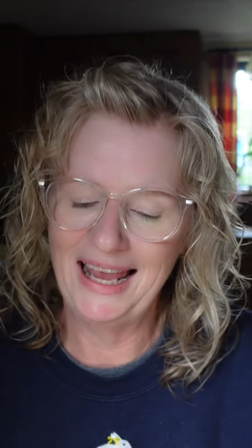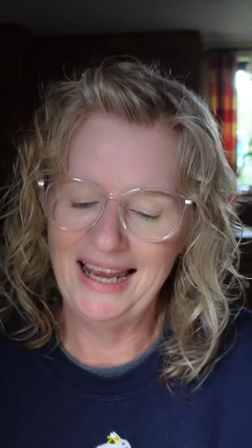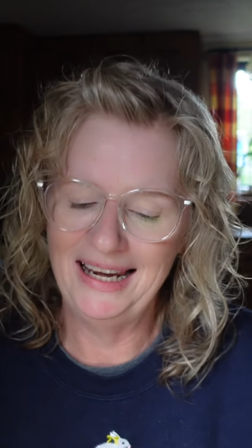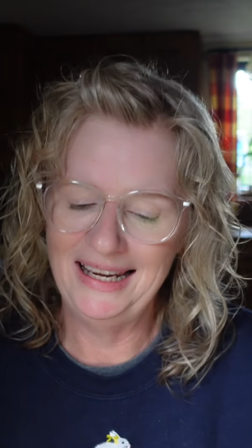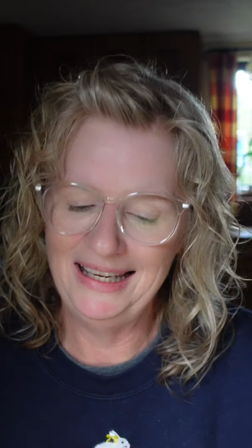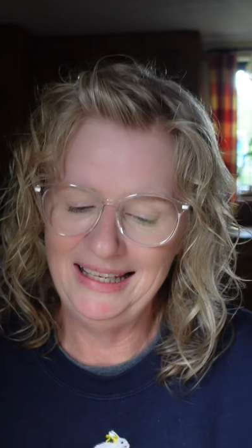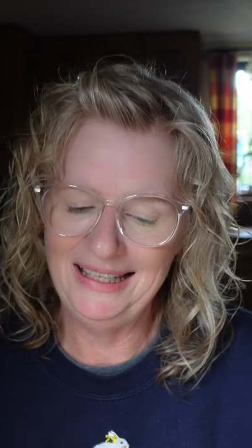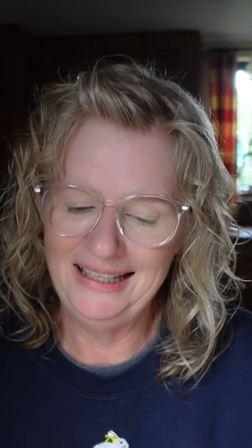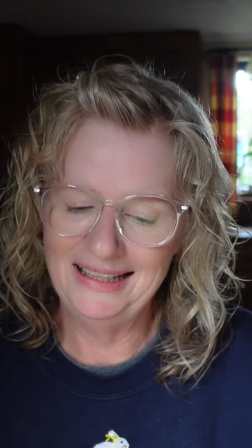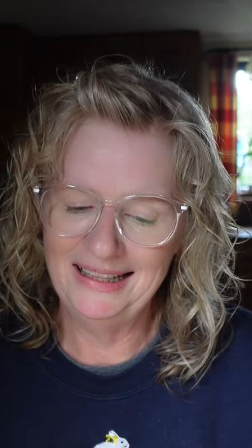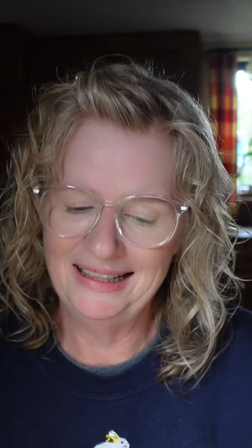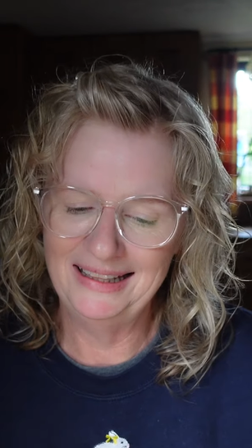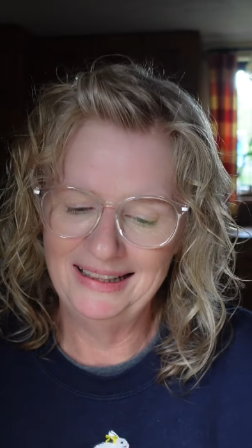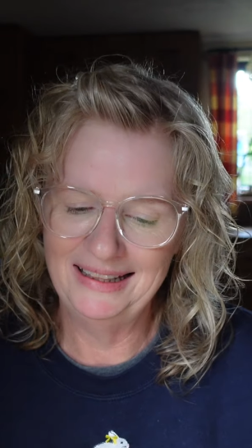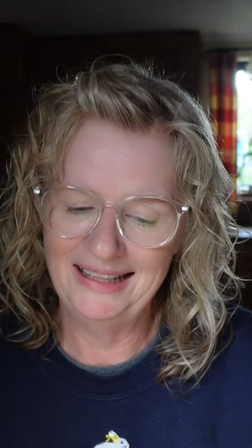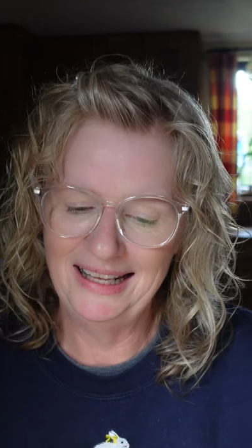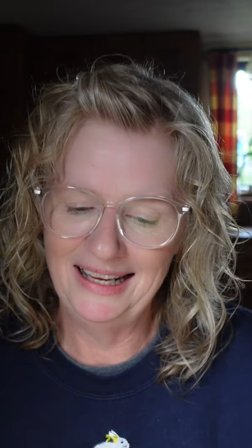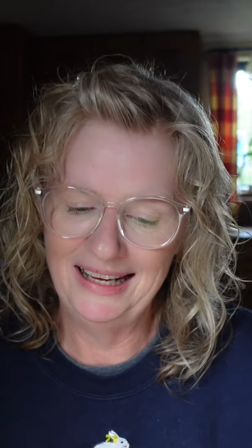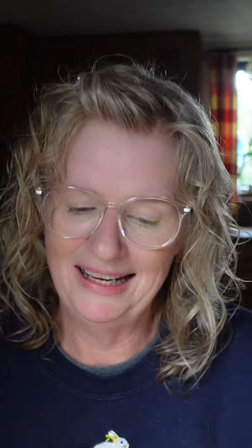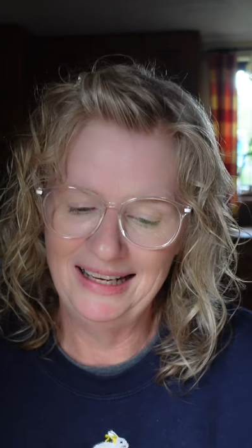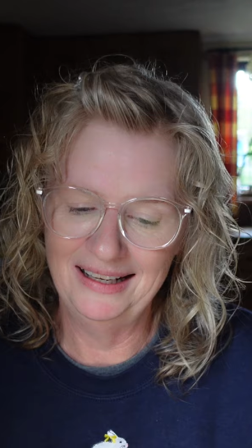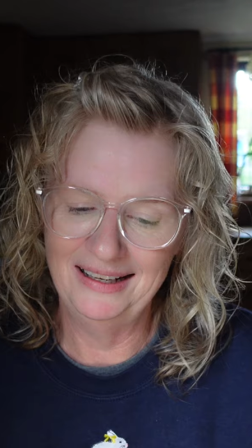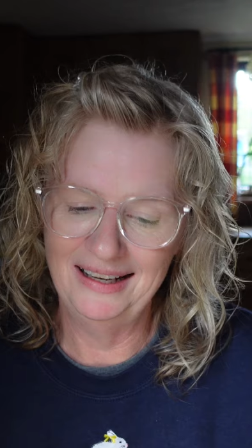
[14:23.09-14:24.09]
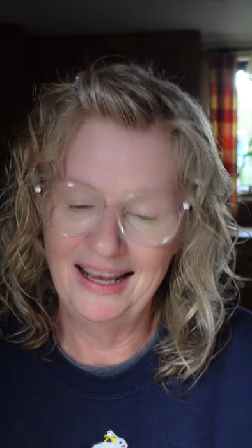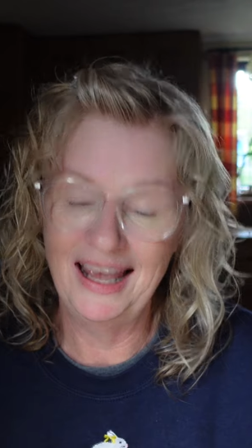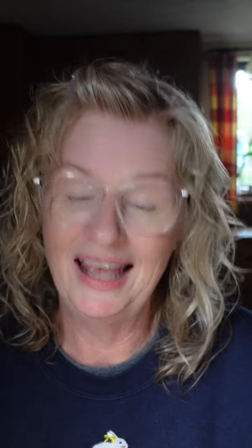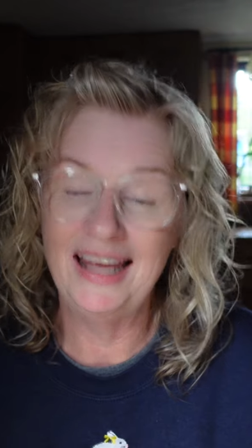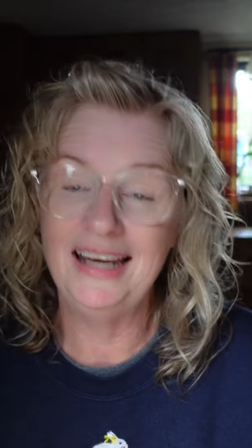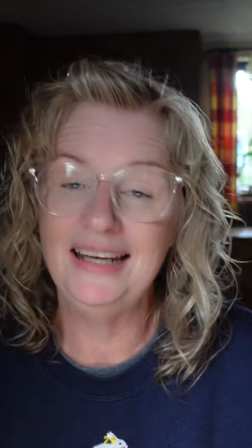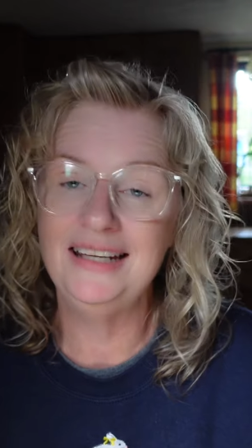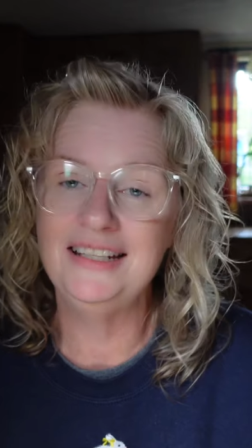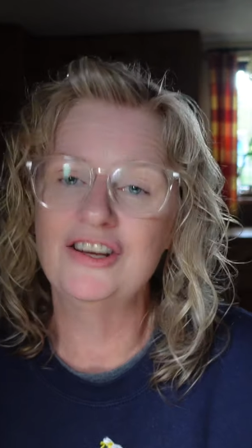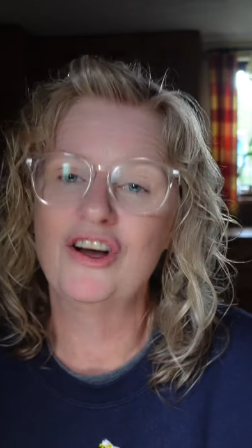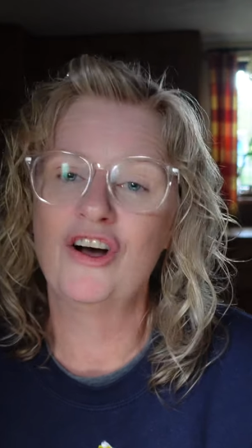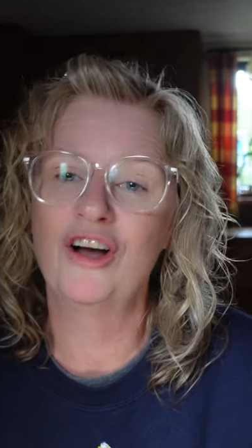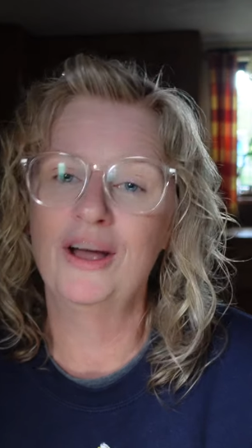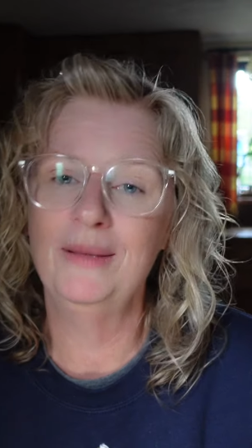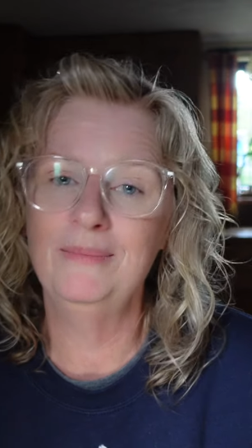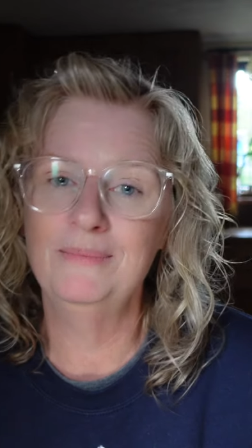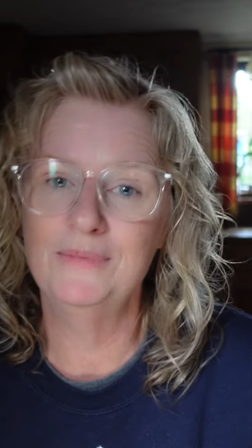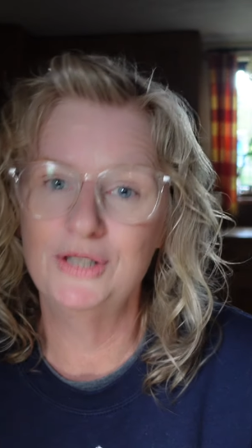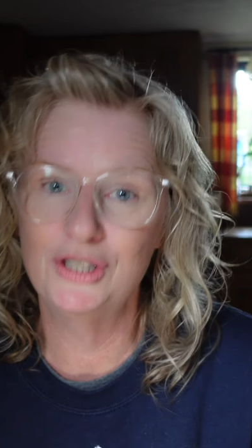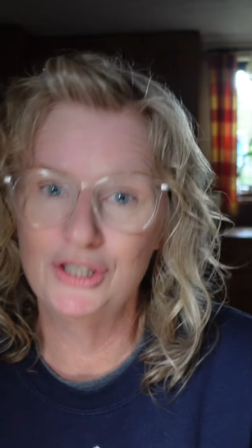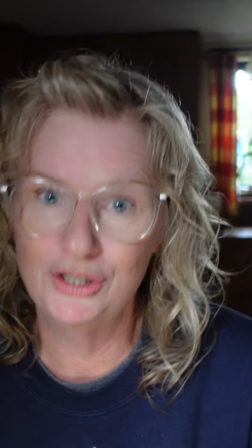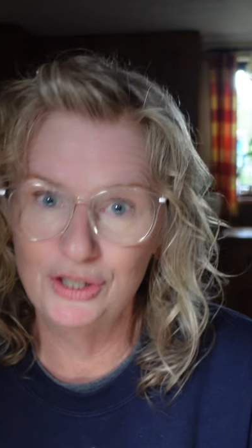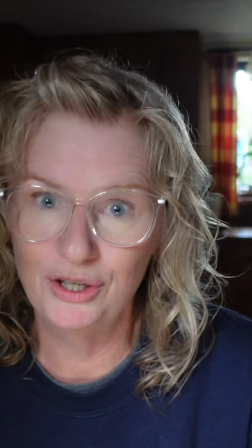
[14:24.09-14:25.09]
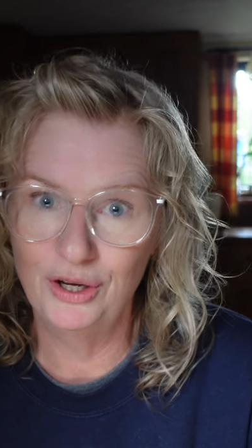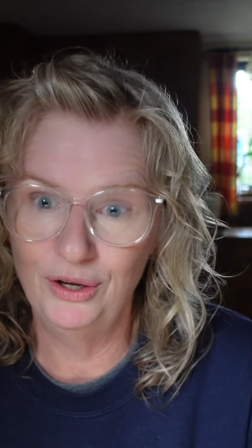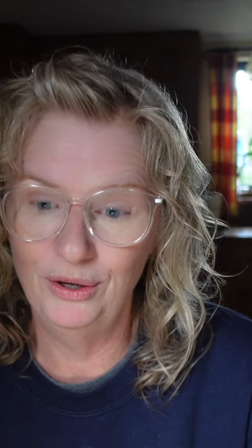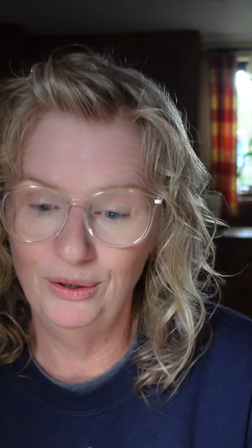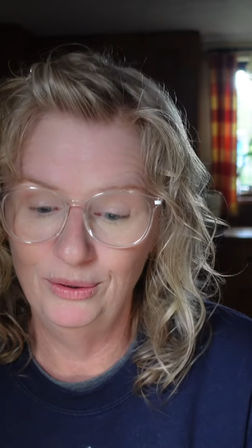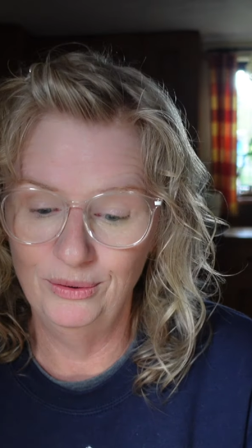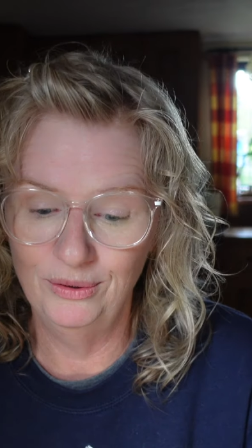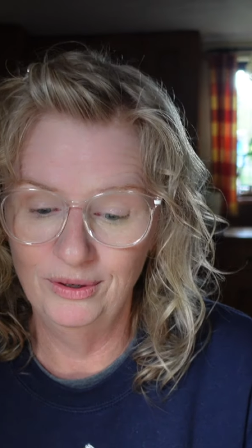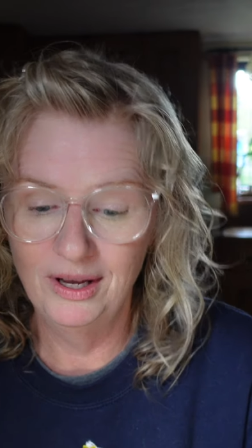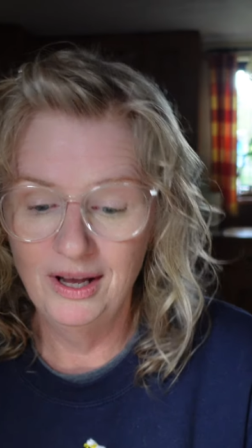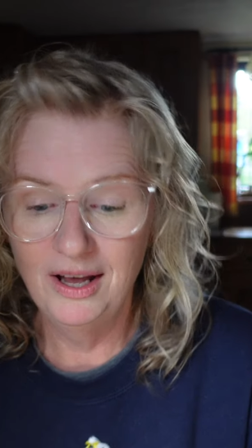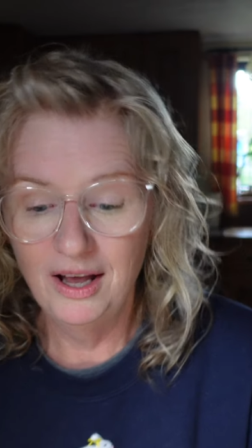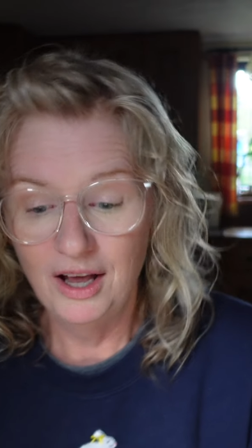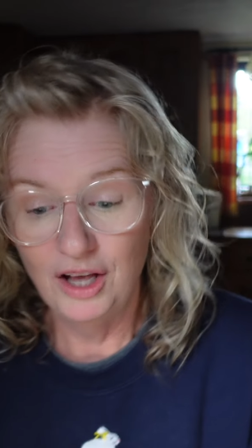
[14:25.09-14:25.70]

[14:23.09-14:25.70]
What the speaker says: anything anytime soon.